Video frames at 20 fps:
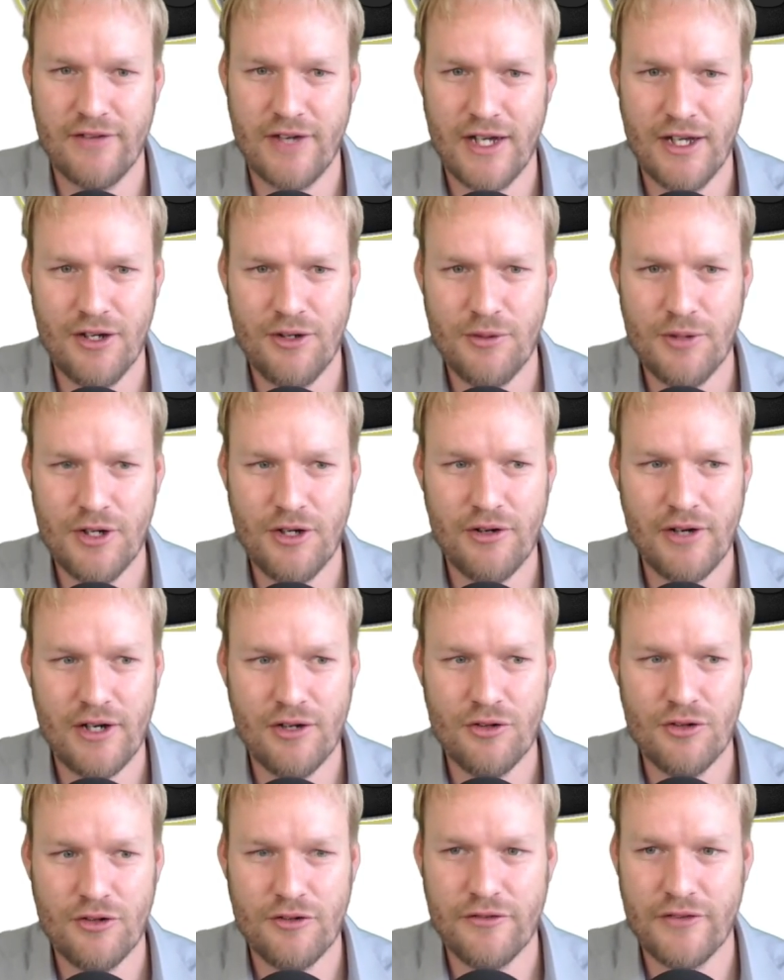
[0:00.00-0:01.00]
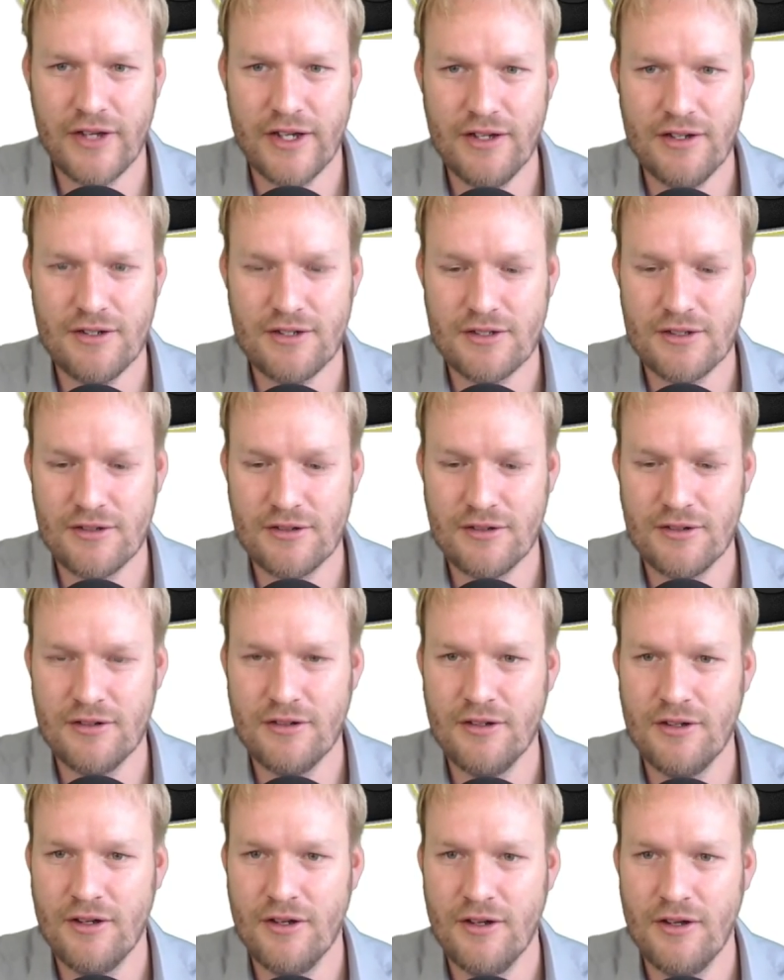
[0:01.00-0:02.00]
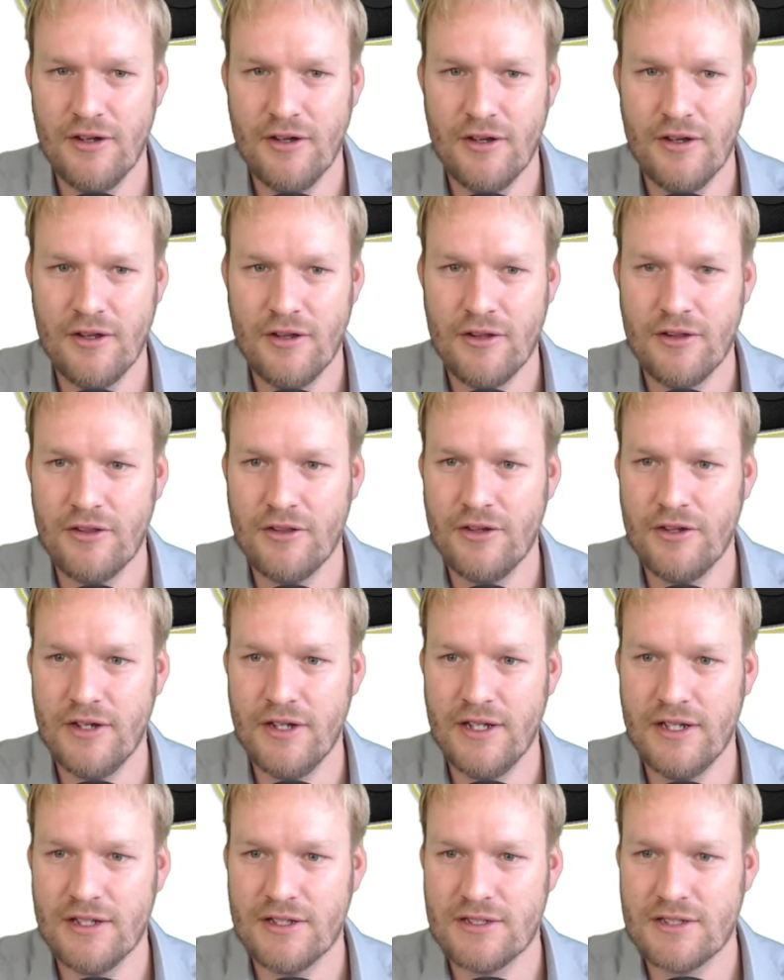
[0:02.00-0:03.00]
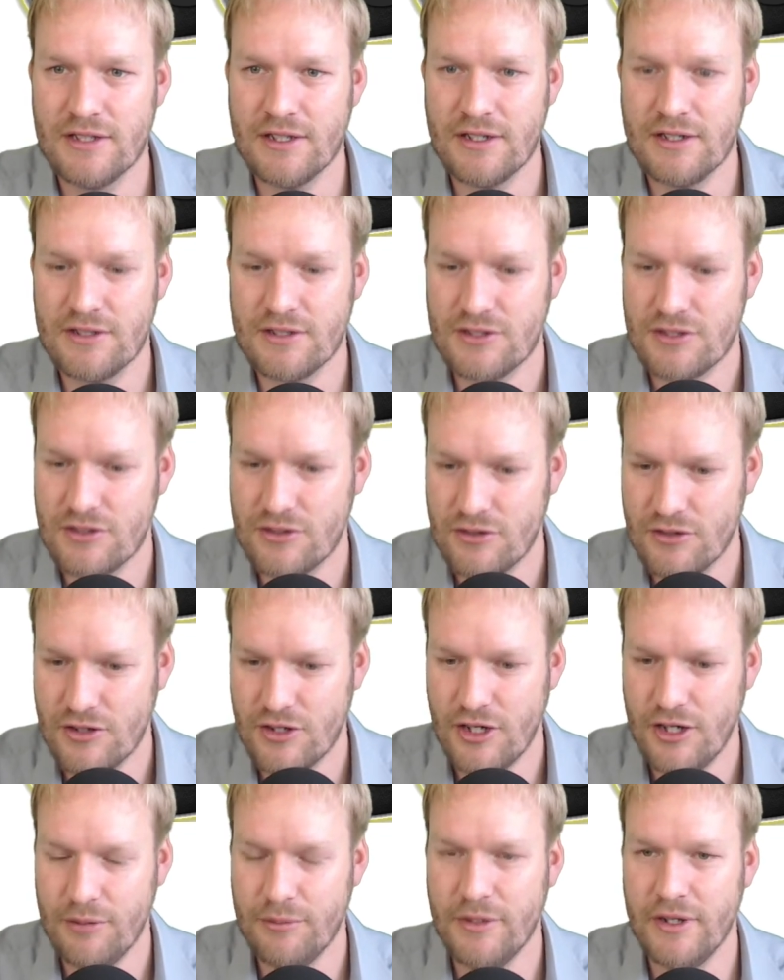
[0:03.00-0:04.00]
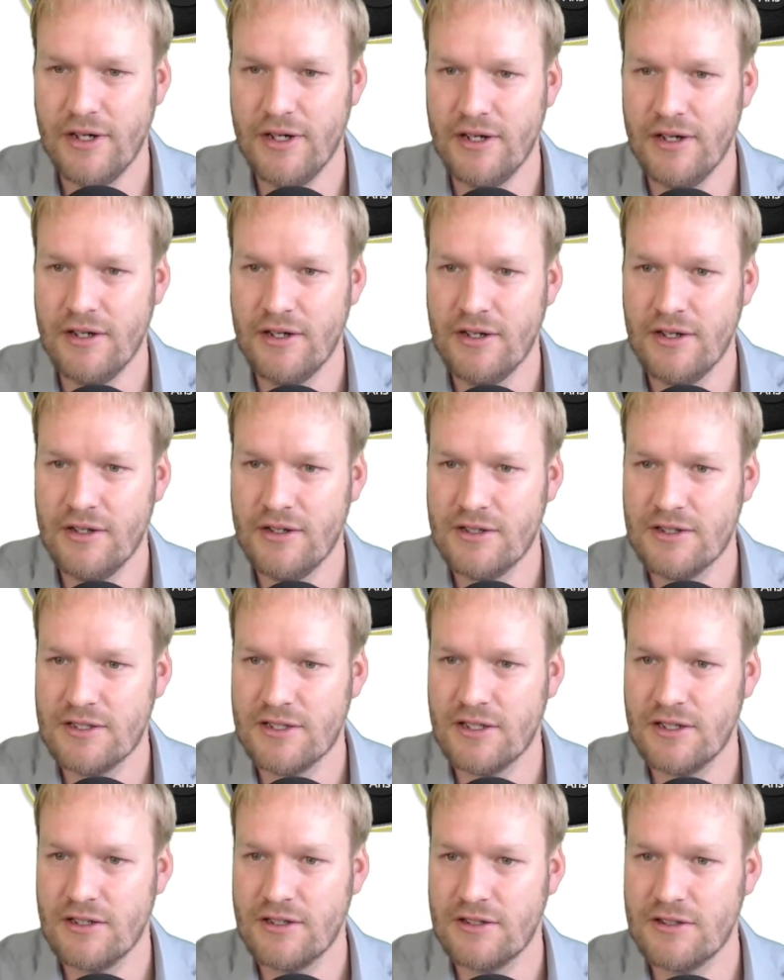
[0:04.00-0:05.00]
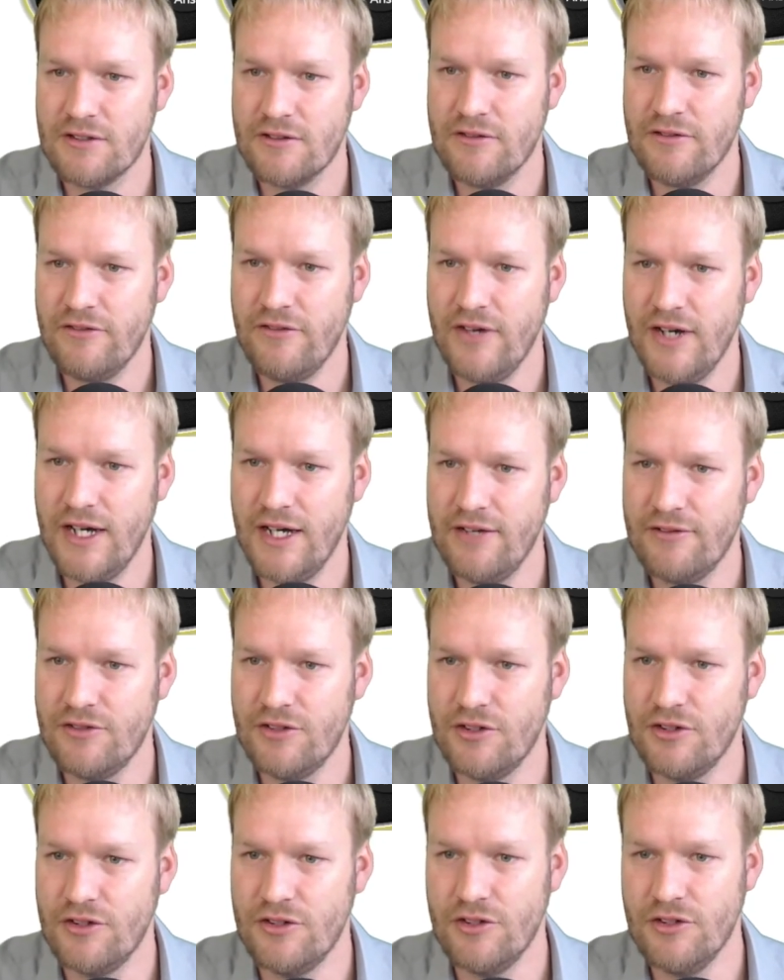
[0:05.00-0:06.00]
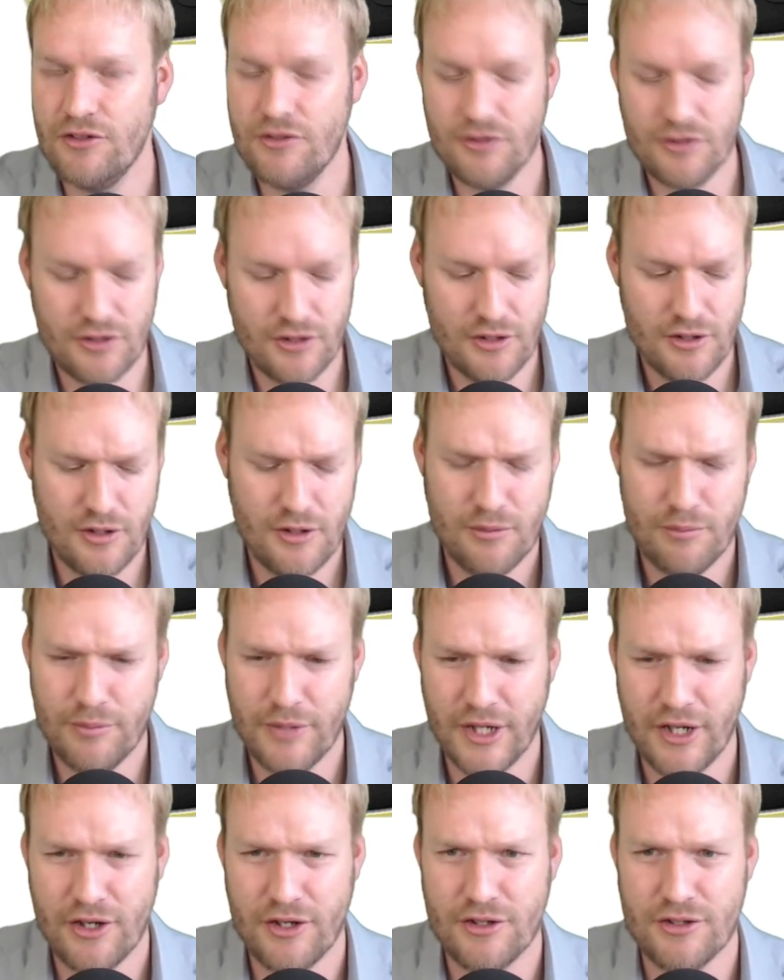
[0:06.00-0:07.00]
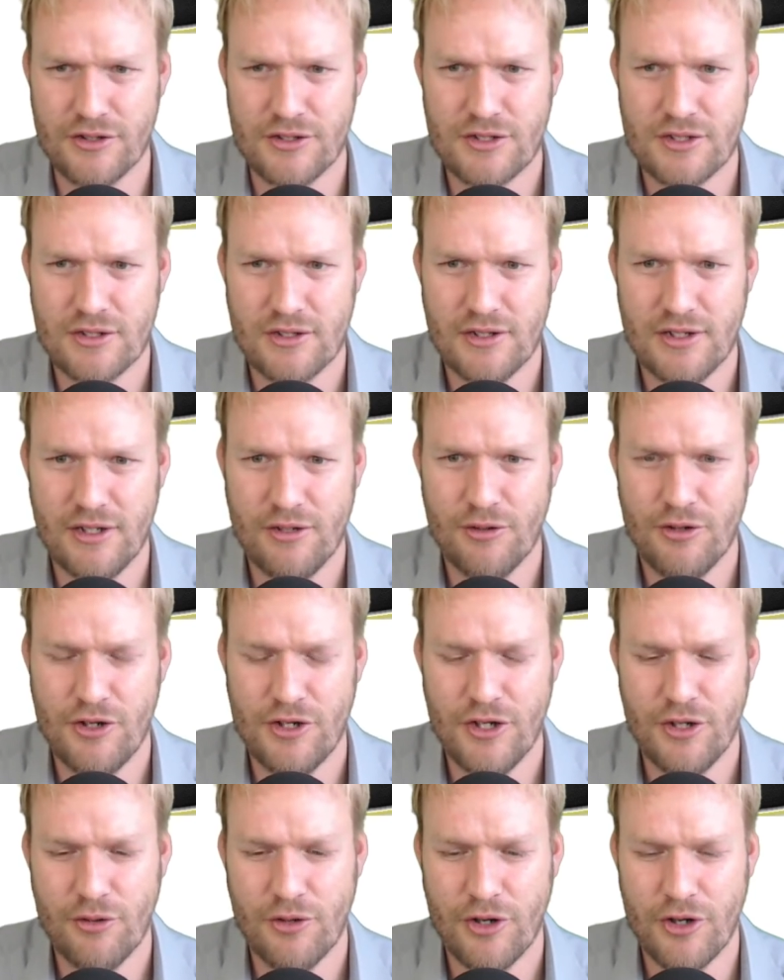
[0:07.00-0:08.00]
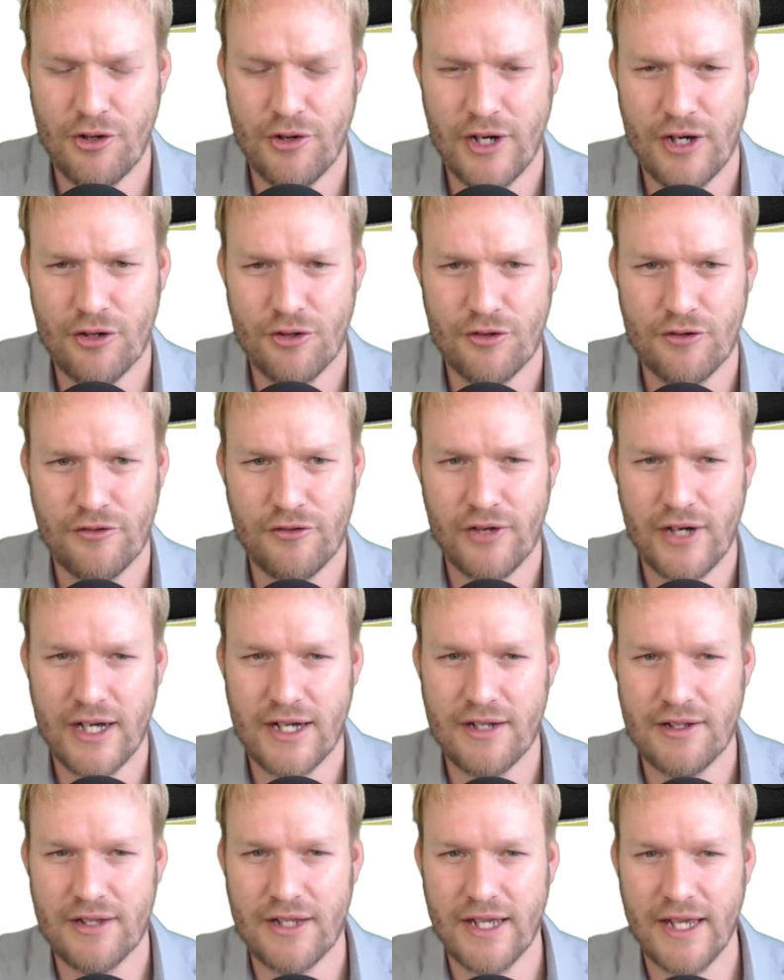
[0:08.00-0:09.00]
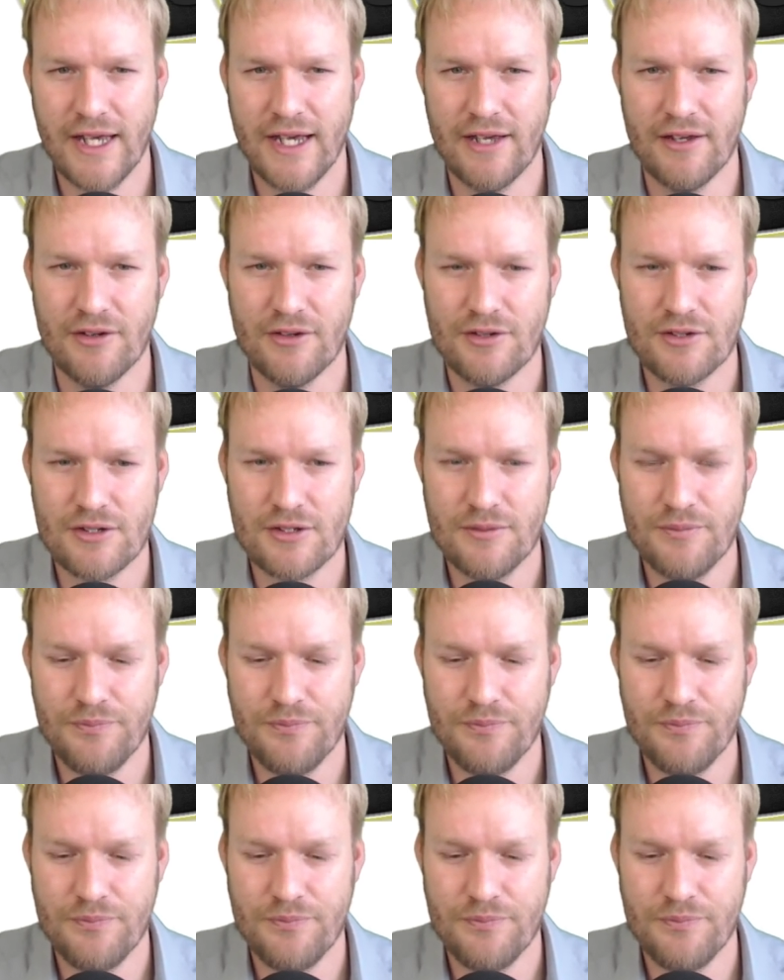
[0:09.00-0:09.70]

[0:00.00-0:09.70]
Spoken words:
I don't want to round off yet. 36,65 because I only want to round off right at the end.